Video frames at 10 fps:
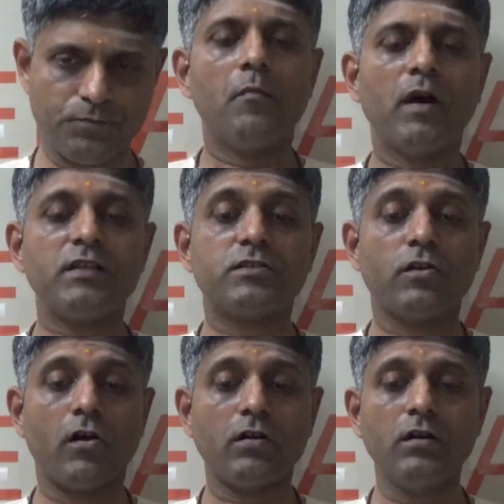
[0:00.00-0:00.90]
My
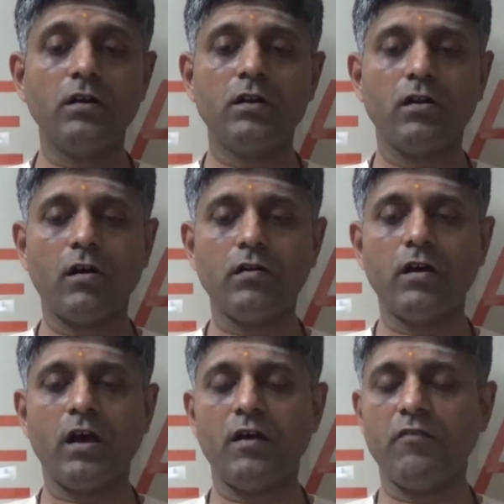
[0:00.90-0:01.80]
slaughtered lord
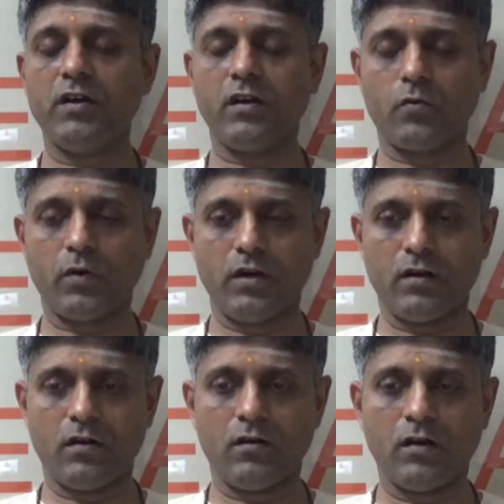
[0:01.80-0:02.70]
have I
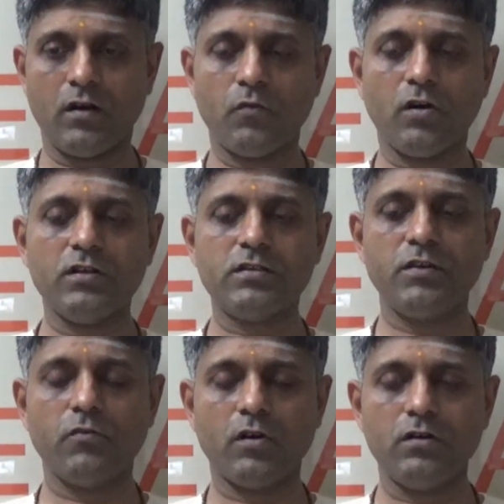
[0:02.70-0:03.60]
required. And what does
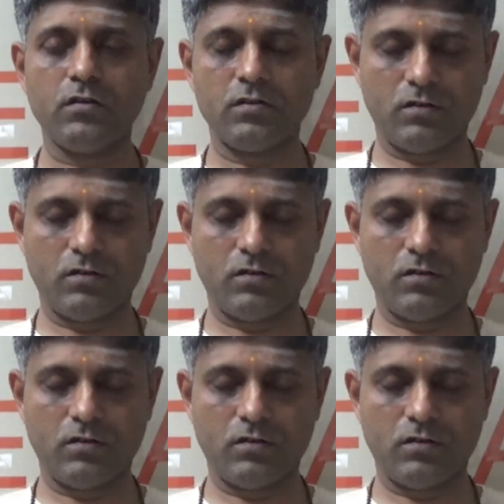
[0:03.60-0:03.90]
she want?